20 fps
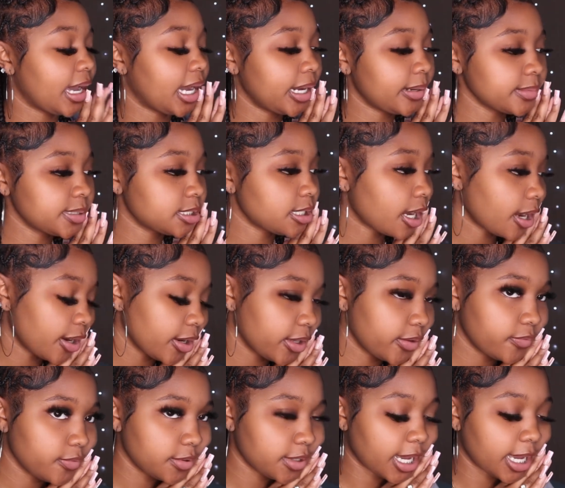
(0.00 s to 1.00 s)
I'm sorry if
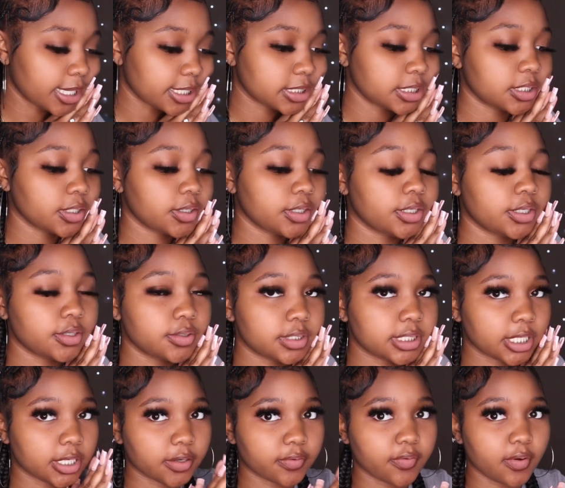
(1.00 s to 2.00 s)
you guys still use
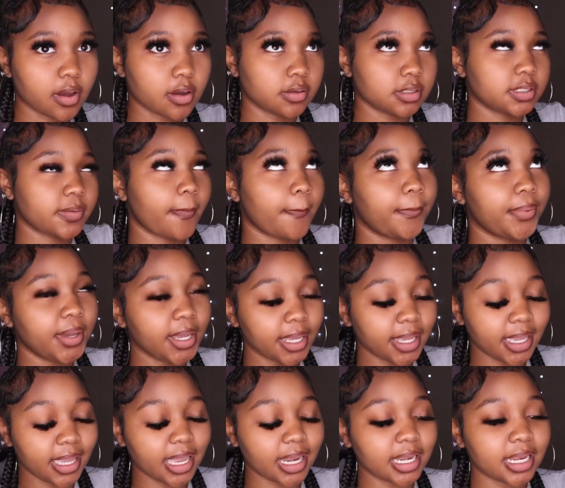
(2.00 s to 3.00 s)
earphones.
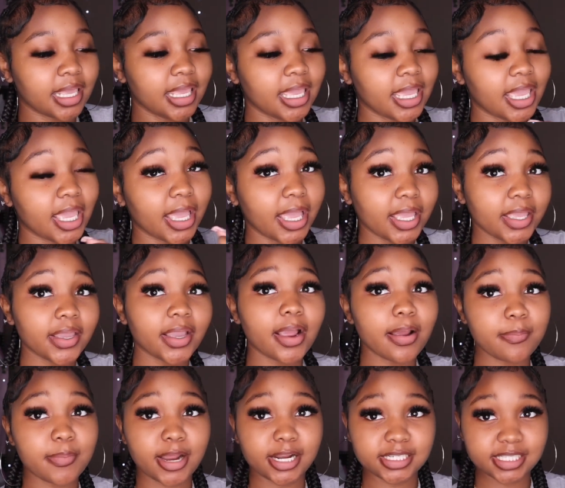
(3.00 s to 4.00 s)
But in your
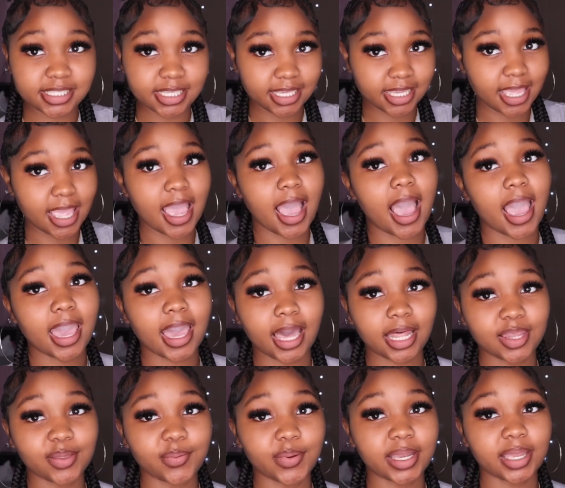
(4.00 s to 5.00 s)
emergency kit, I
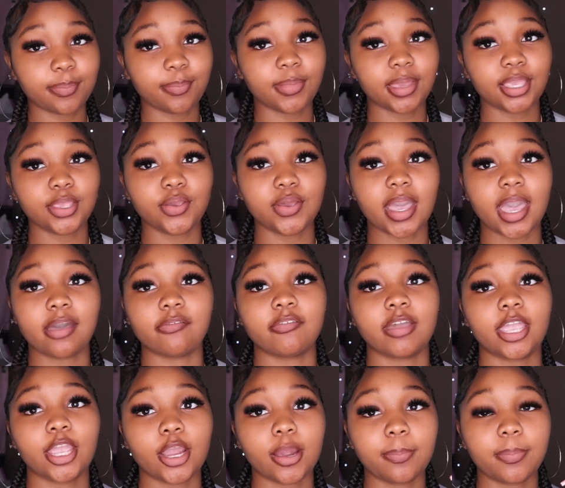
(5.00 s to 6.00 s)
highly recommend you
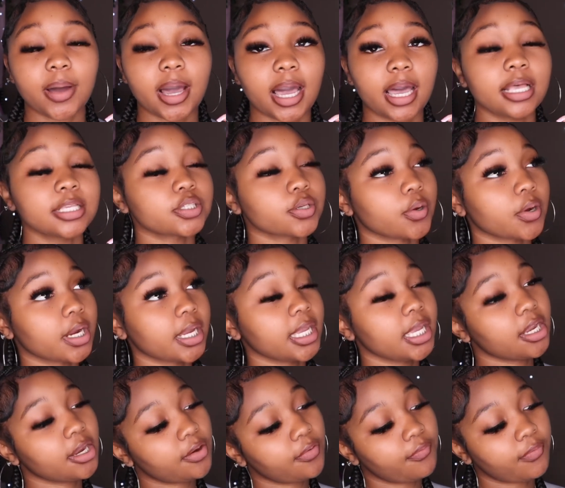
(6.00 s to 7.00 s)
having AirPods or
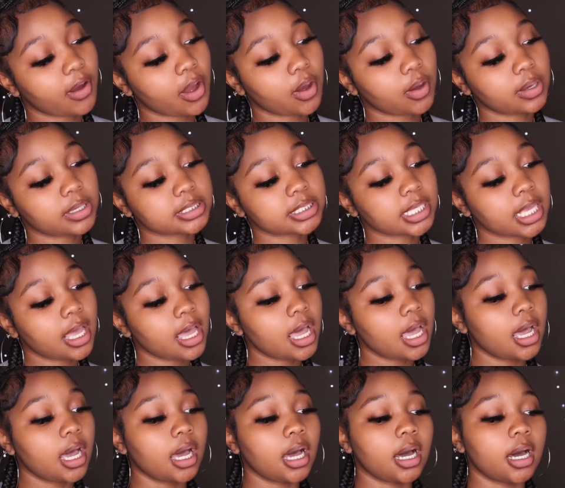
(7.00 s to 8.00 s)
earphones
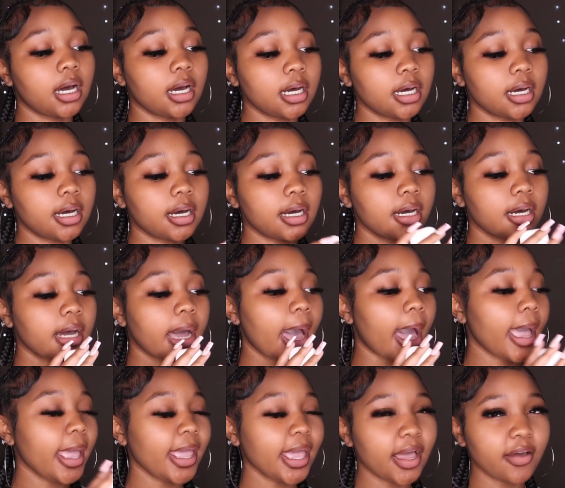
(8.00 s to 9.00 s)
uh,
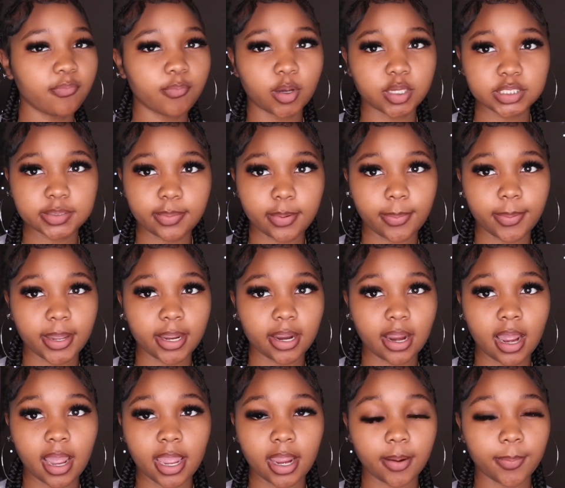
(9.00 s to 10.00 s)
I have multiple
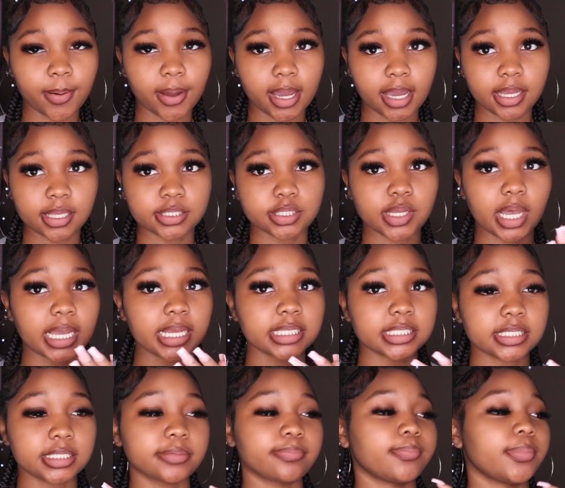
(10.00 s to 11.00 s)
pair of AirPods, so I
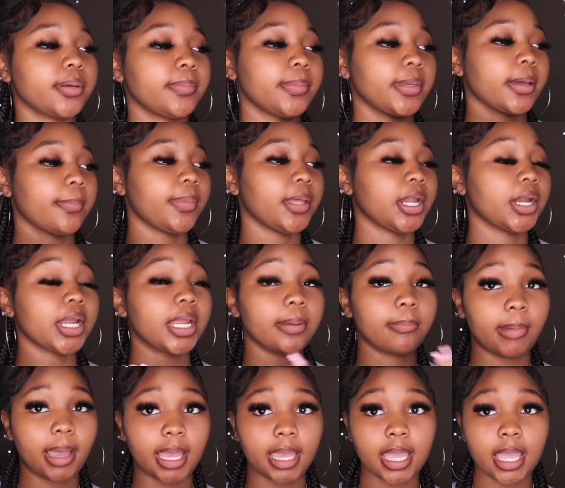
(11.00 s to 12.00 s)
could just put me a pair
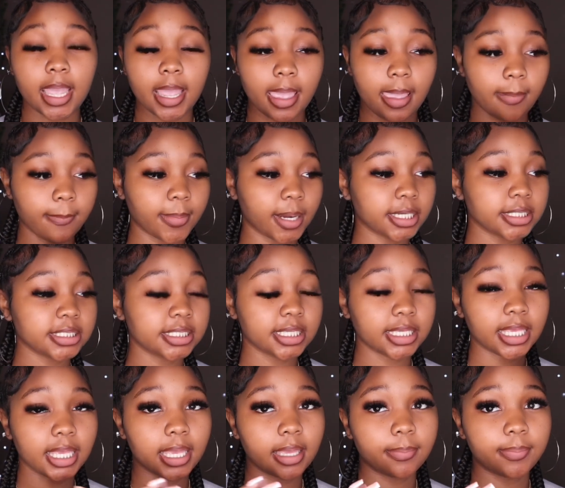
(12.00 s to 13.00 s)
in my emergency
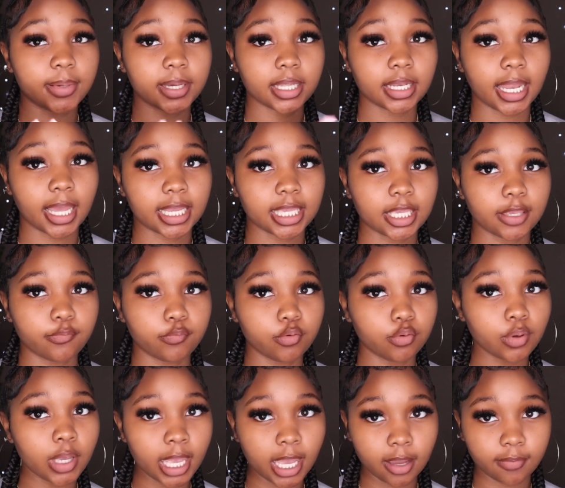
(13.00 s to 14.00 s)
kit. But like if
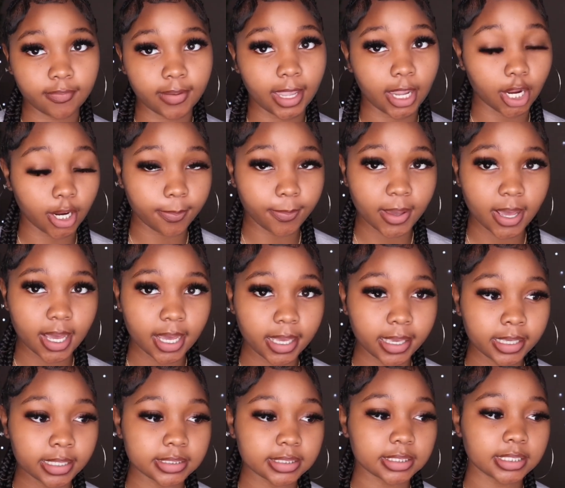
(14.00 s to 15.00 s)
you have
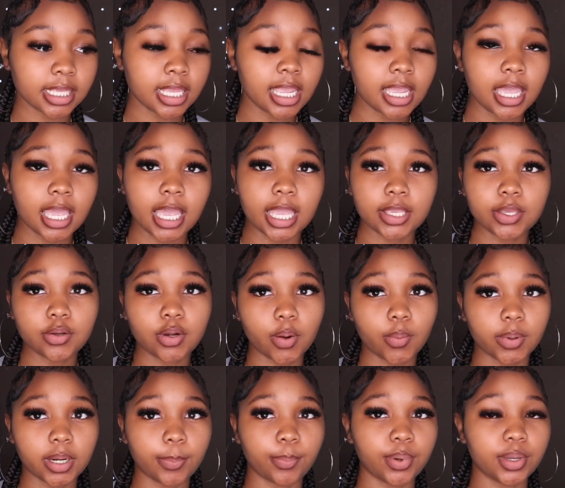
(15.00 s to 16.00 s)
AirPods and you
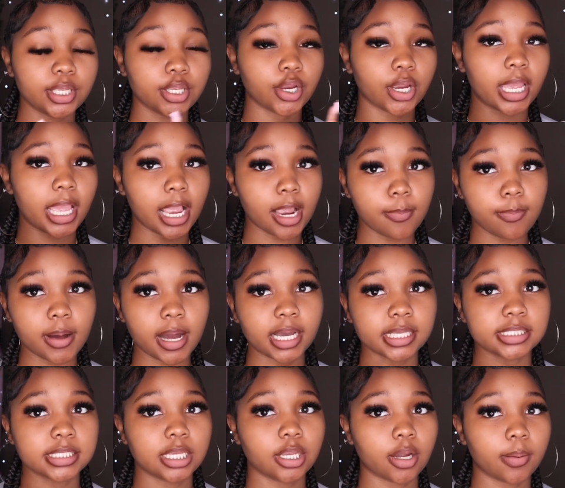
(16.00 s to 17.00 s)
don't want to put your
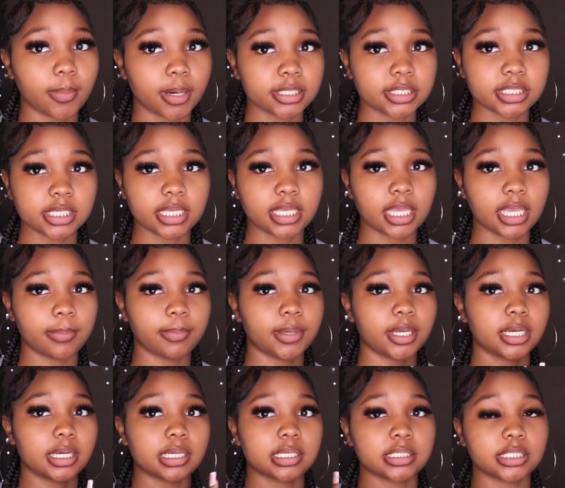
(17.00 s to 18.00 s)
AirPods in your emergency kit
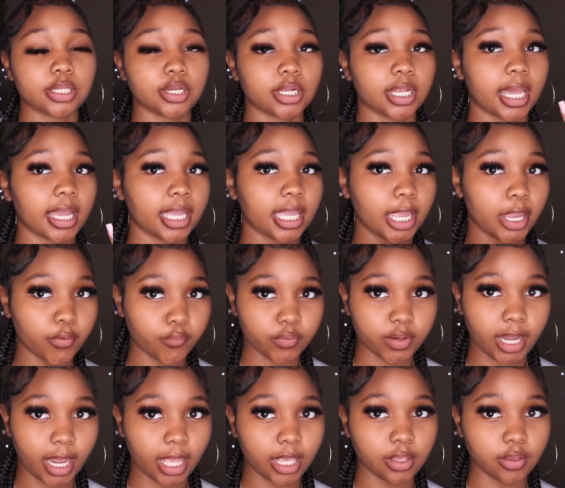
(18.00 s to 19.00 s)
because they're like
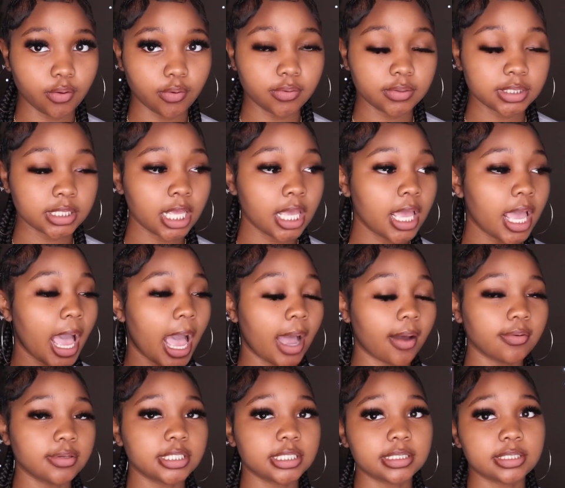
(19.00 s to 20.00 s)
everyday use,
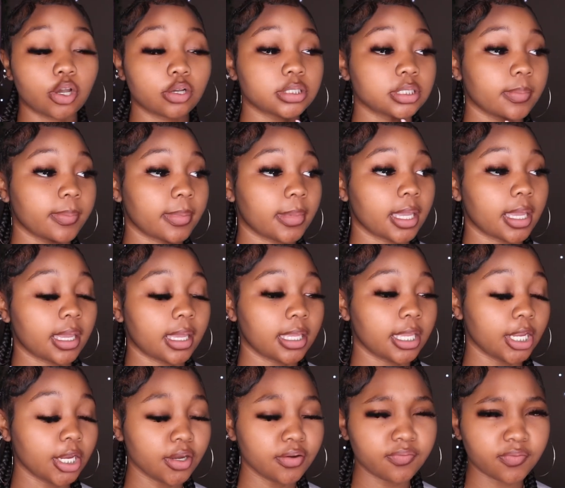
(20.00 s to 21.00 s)
I would just throw some
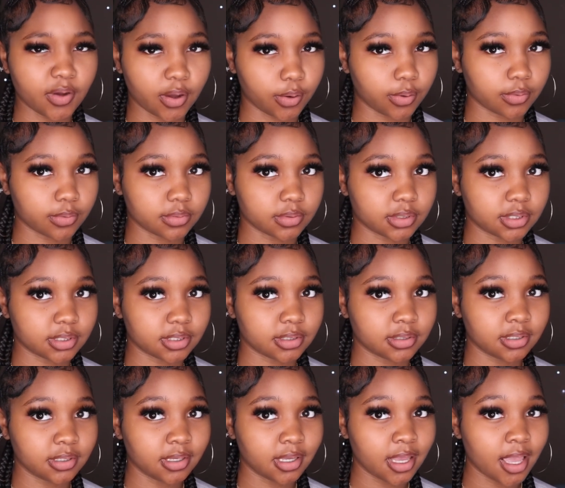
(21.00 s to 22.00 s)
earphones.
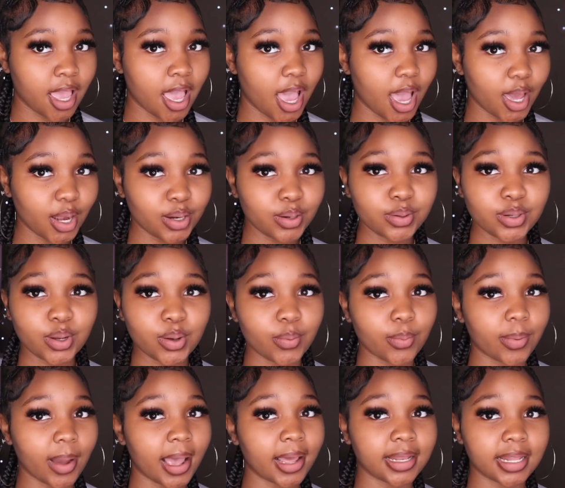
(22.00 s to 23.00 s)
I don't know
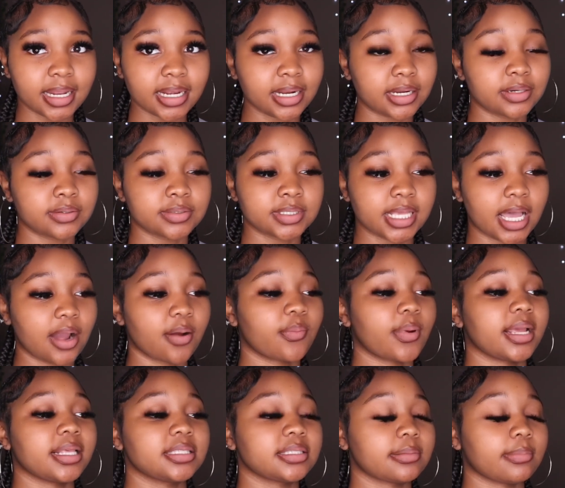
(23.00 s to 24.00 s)
why they don't sound
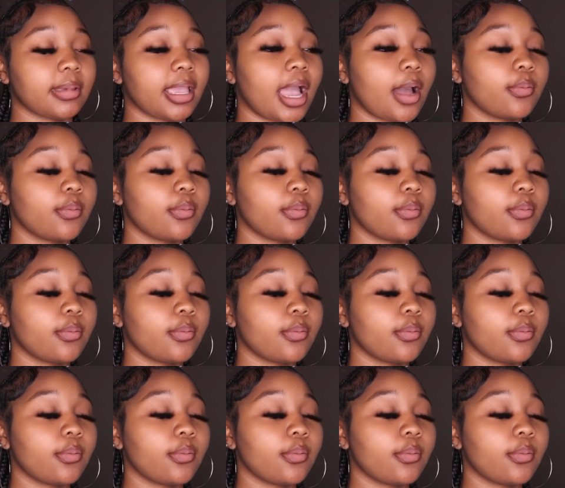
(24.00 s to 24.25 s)
right to me.